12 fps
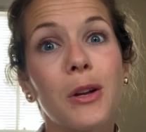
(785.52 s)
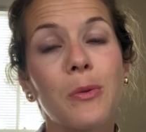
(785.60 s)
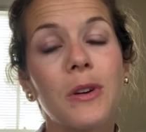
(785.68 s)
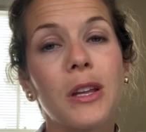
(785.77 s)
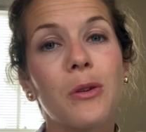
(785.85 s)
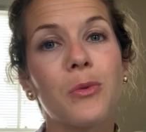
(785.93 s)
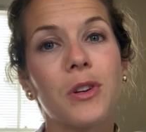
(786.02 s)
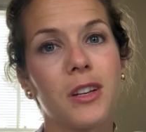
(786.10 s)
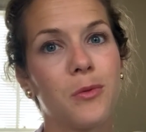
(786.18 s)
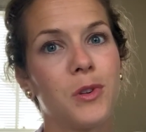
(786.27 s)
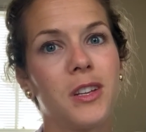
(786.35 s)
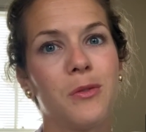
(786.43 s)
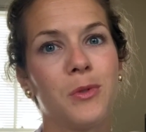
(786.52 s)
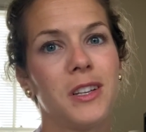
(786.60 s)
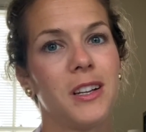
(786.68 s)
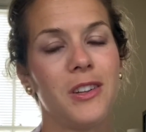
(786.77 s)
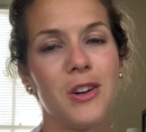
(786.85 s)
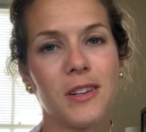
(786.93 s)
really, really, really,
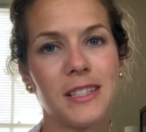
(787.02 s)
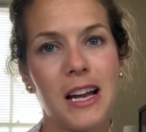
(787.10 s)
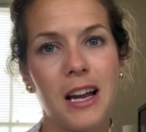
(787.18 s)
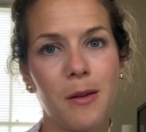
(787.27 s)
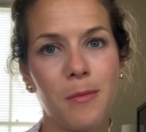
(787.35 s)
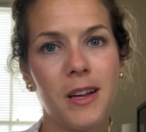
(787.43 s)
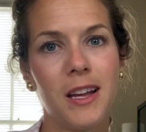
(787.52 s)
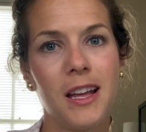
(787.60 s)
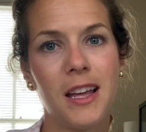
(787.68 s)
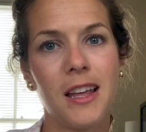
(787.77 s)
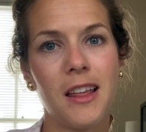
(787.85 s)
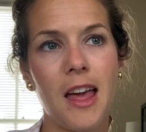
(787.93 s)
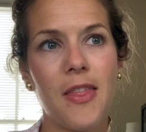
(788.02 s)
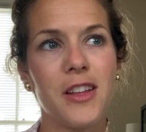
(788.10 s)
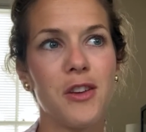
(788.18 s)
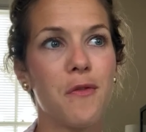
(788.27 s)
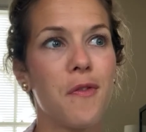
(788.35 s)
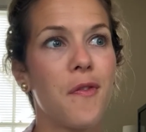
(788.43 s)
really long time, and then
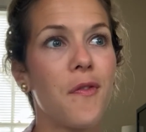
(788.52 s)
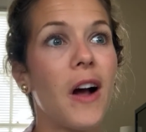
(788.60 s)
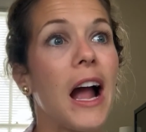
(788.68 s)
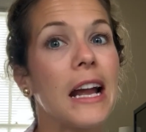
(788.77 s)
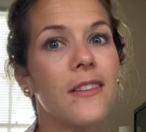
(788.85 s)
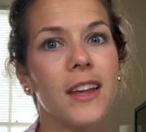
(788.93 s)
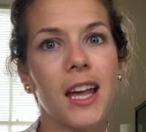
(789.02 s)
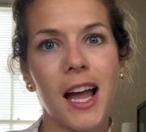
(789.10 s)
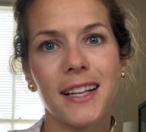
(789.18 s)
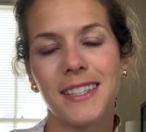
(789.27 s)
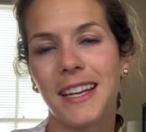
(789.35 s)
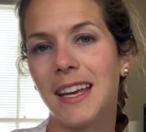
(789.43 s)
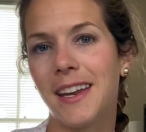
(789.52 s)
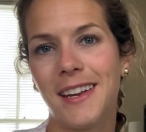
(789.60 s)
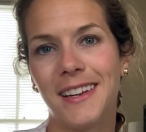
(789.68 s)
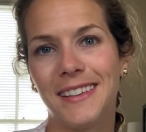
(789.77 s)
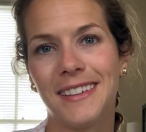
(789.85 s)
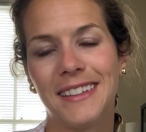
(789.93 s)
you finally got to get
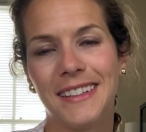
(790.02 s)
it.